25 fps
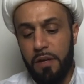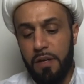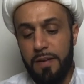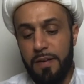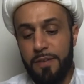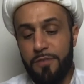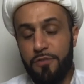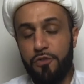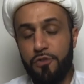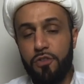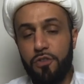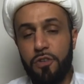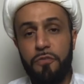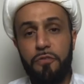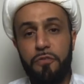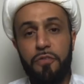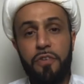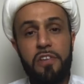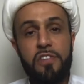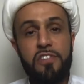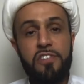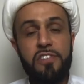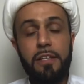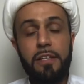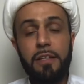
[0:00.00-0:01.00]
is to
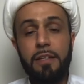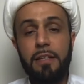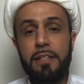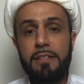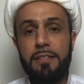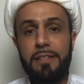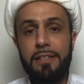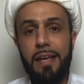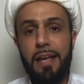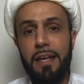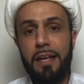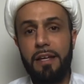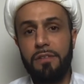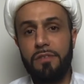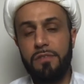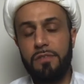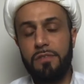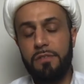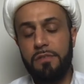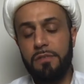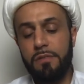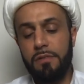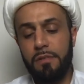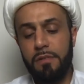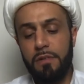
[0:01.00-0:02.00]
facilitate
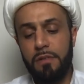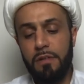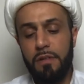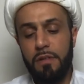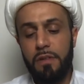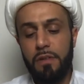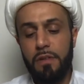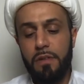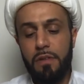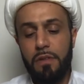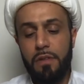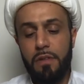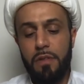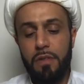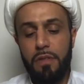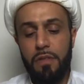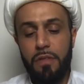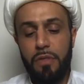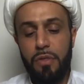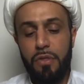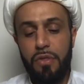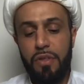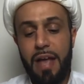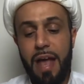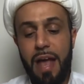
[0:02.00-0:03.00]

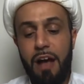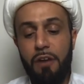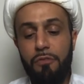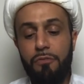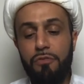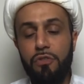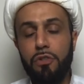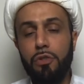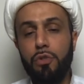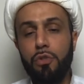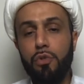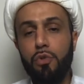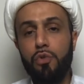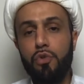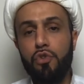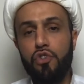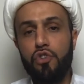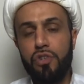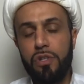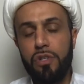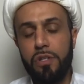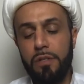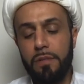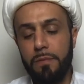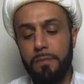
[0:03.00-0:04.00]
the
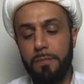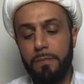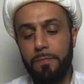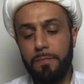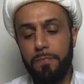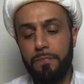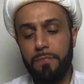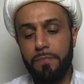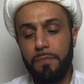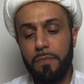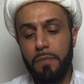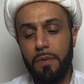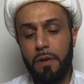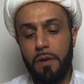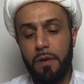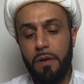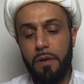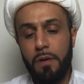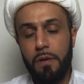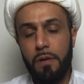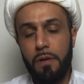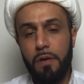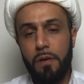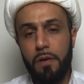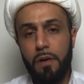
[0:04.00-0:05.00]
evolution
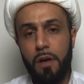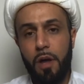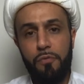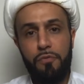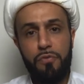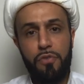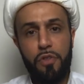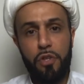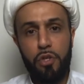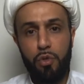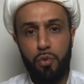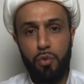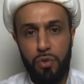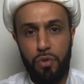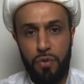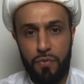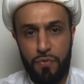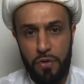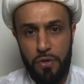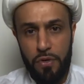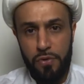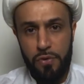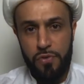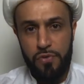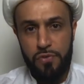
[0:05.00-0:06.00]
of the
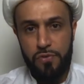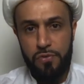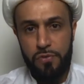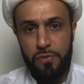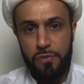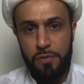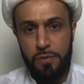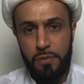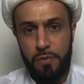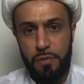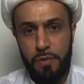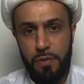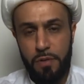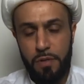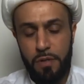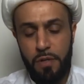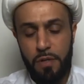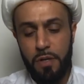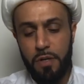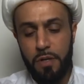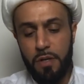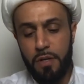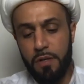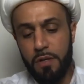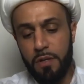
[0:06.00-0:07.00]
universe
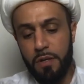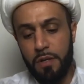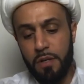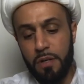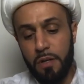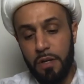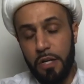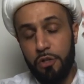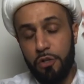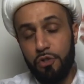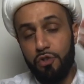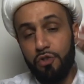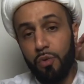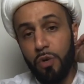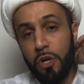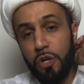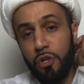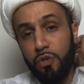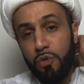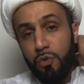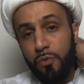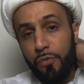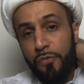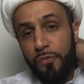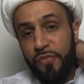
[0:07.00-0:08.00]
into a
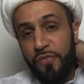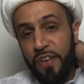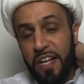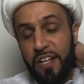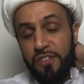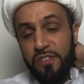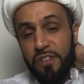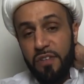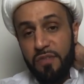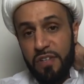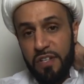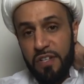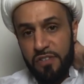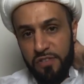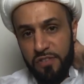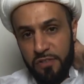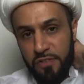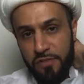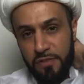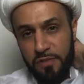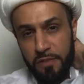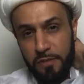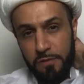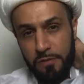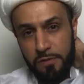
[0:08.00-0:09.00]
new phase of
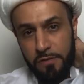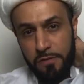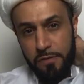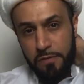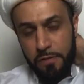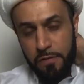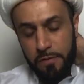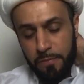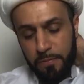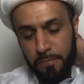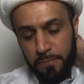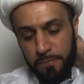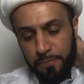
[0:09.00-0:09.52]
existence.